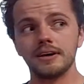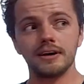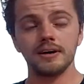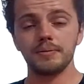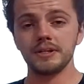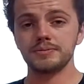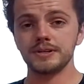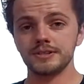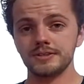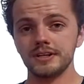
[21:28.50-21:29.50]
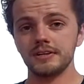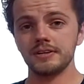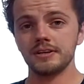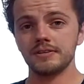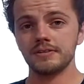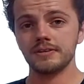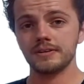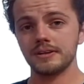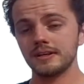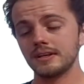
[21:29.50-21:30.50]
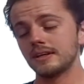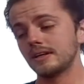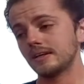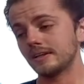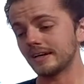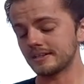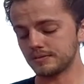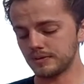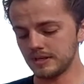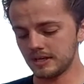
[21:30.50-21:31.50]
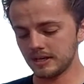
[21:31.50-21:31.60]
bench press training last week.